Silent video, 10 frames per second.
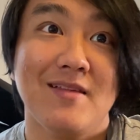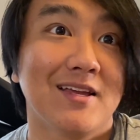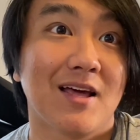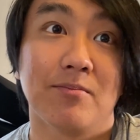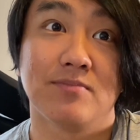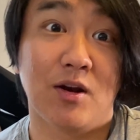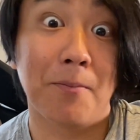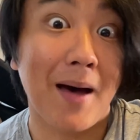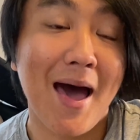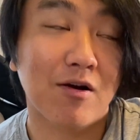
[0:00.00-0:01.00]

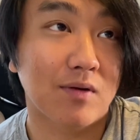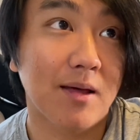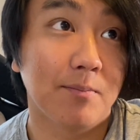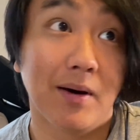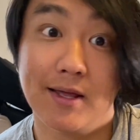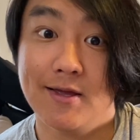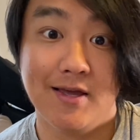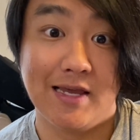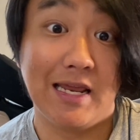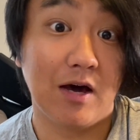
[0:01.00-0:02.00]
bad or nothing, but
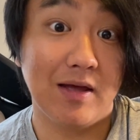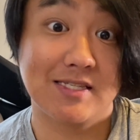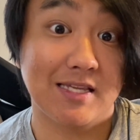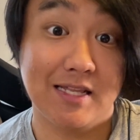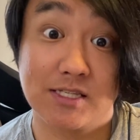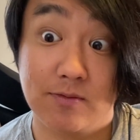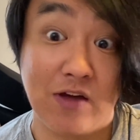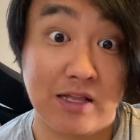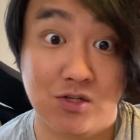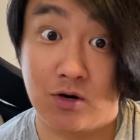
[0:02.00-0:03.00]
it's
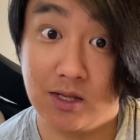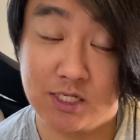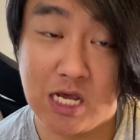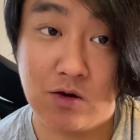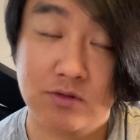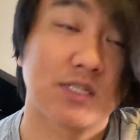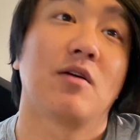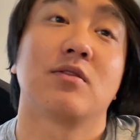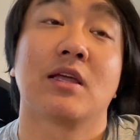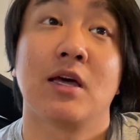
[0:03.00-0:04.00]
vets are good too.
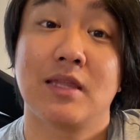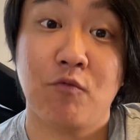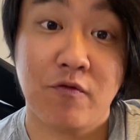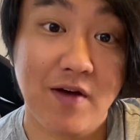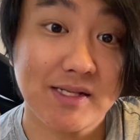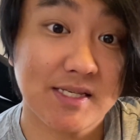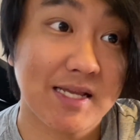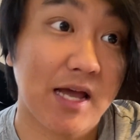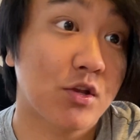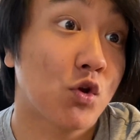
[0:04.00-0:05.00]
So the good thing with vets is
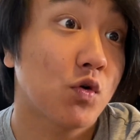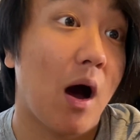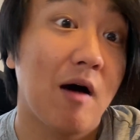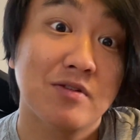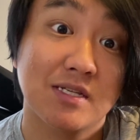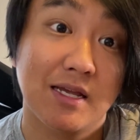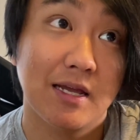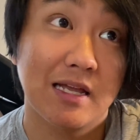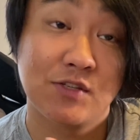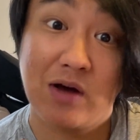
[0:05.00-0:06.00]
that you obviously
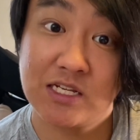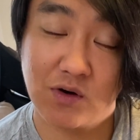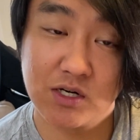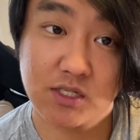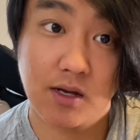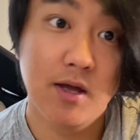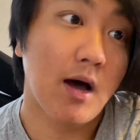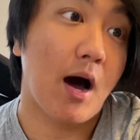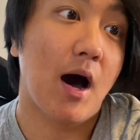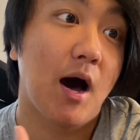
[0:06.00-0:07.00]
it's vice versa.
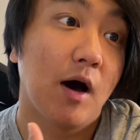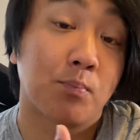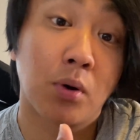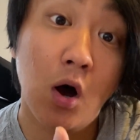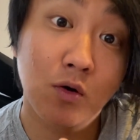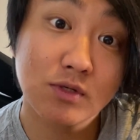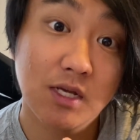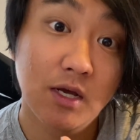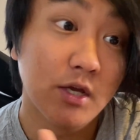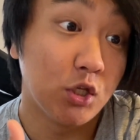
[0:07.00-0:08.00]
Pros,
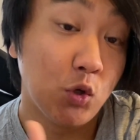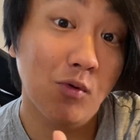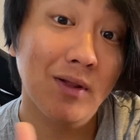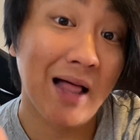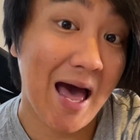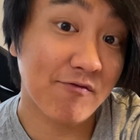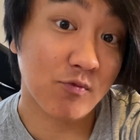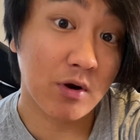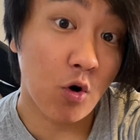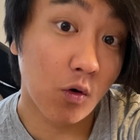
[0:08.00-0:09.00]
you will have it
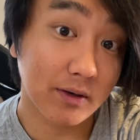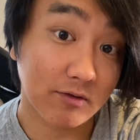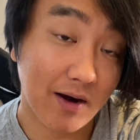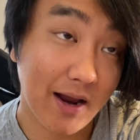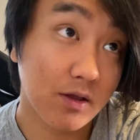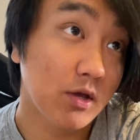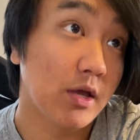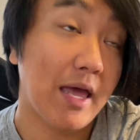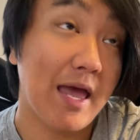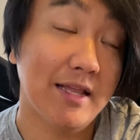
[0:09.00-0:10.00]
recorded, right?
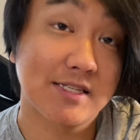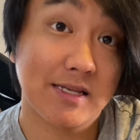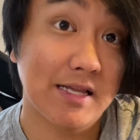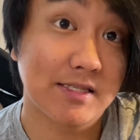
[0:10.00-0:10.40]
It's